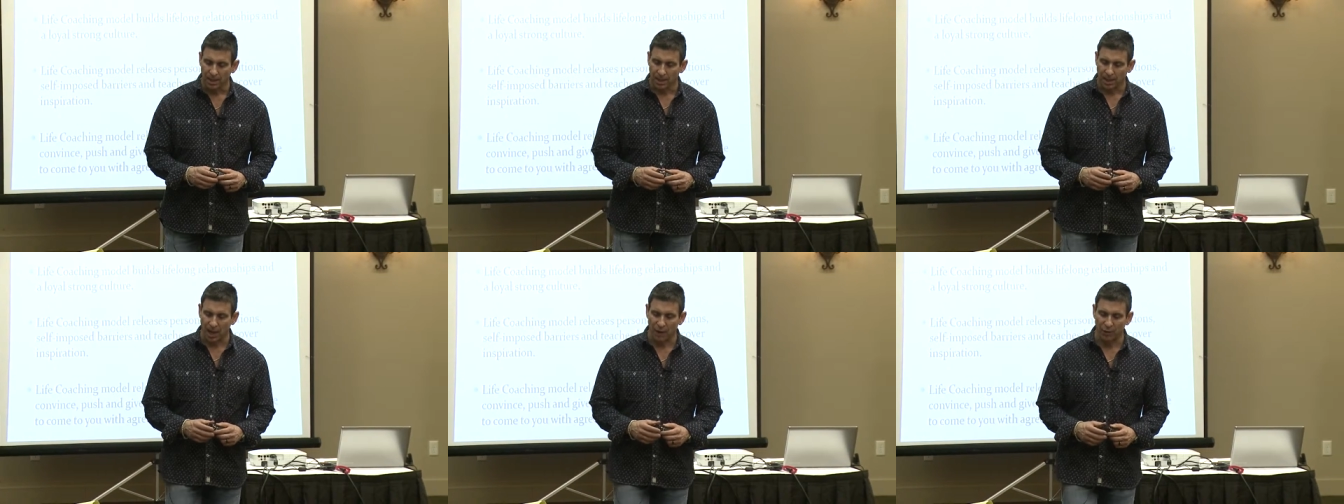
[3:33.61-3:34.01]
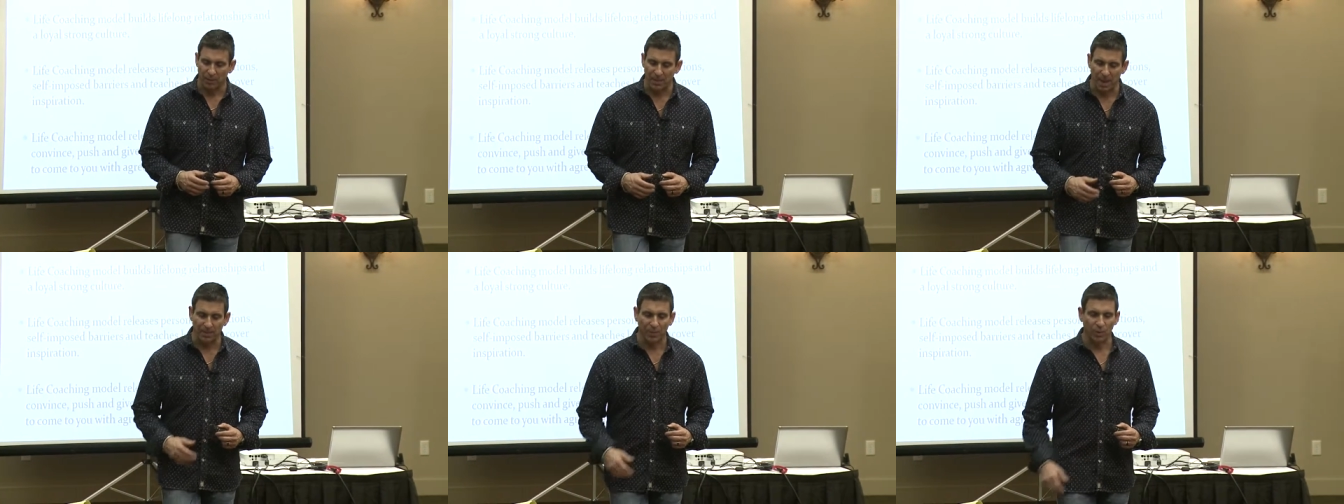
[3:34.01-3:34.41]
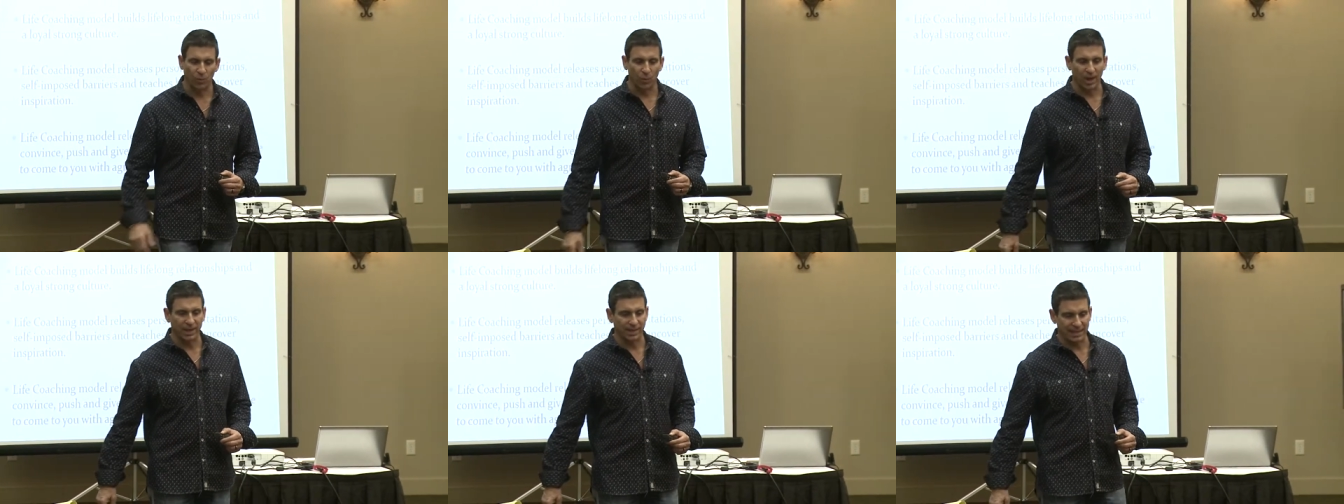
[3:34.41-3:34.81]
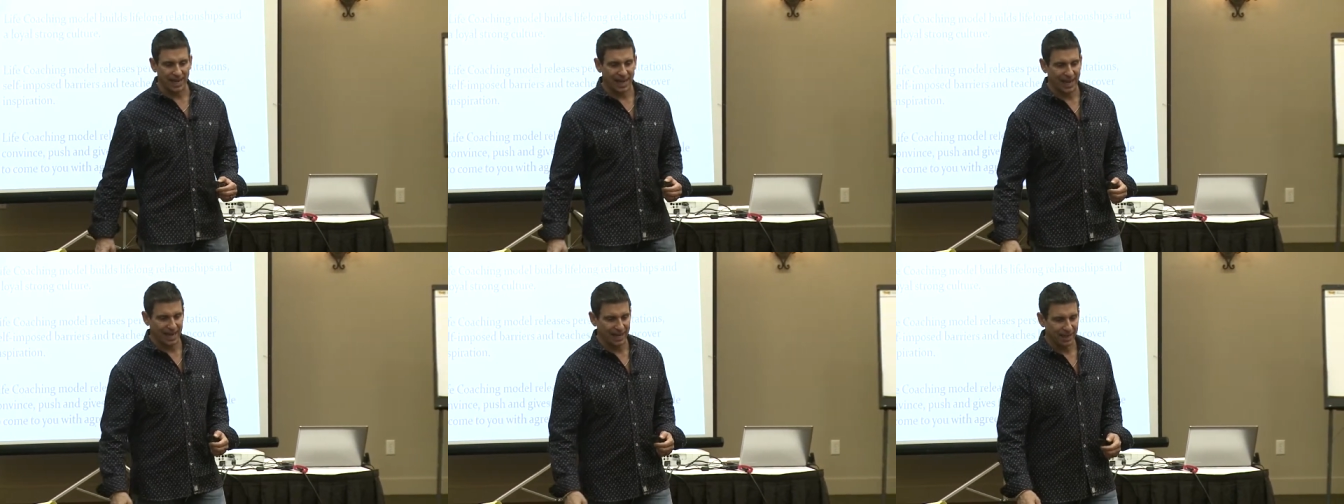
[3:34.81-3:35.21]
And I remember one
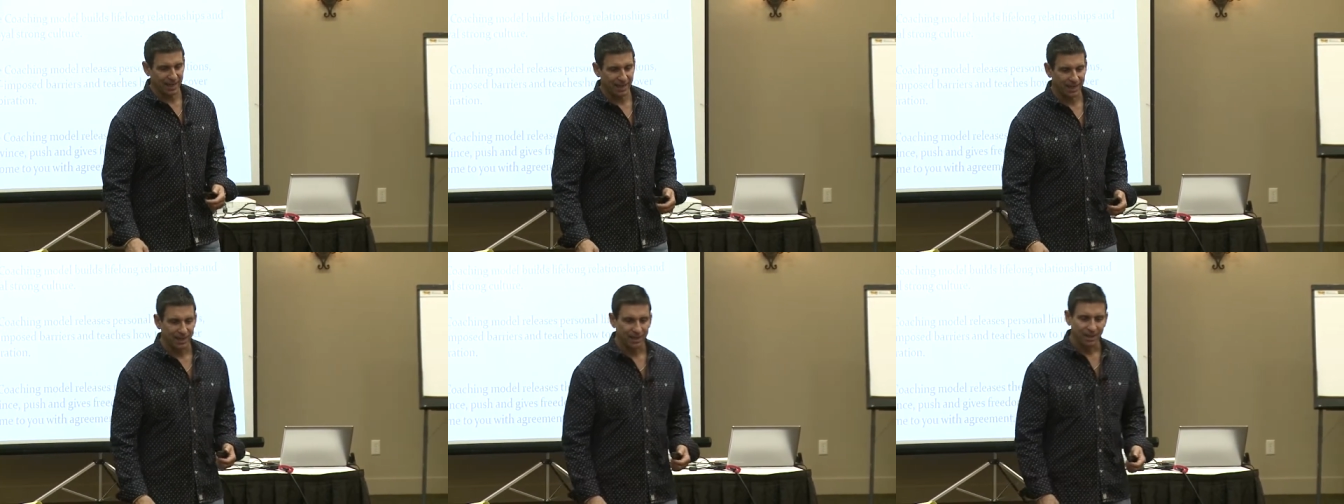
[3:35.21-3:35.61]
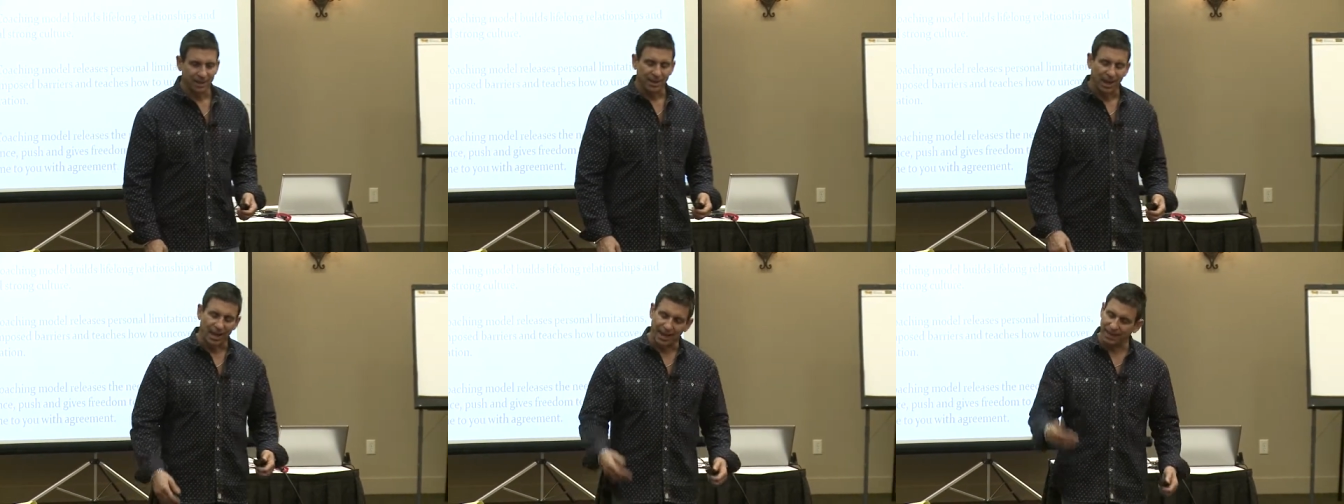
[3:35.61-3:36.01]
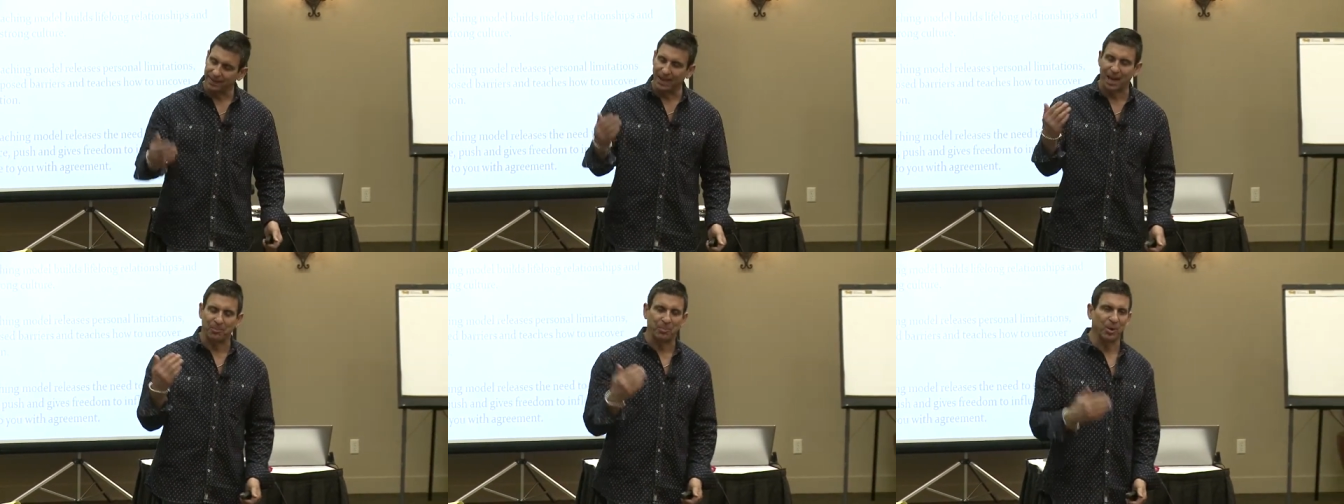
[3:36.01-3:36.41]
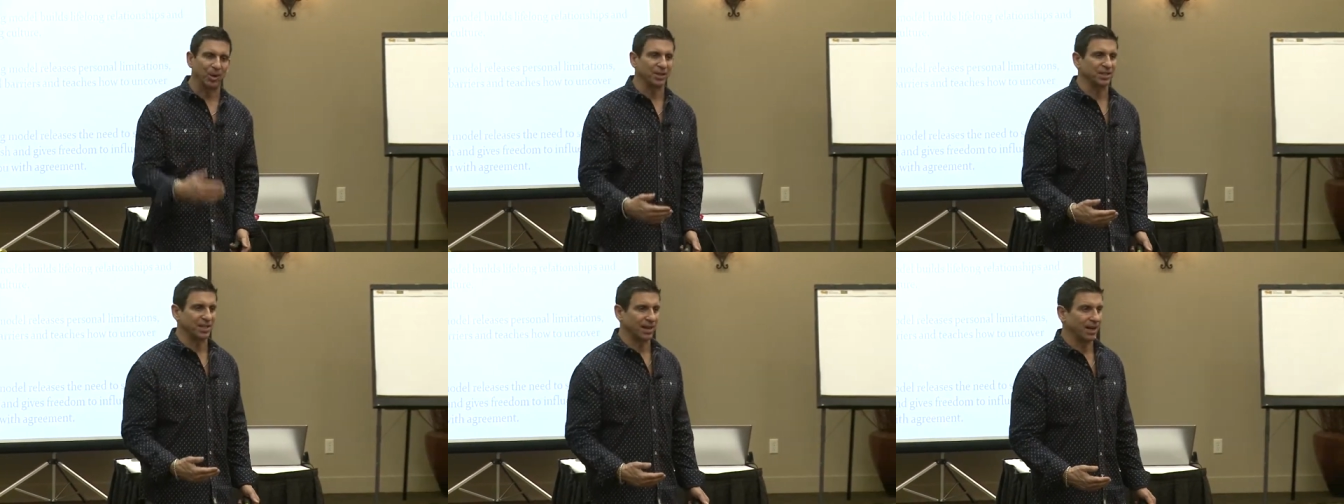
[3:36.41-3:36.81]
day I hit that
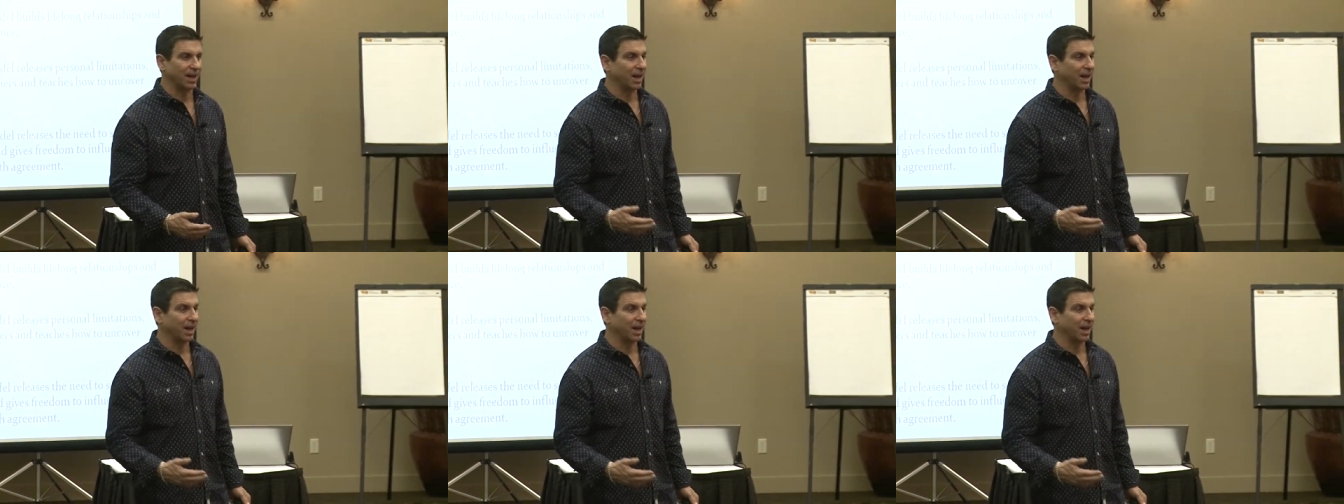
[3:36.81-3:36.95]
person.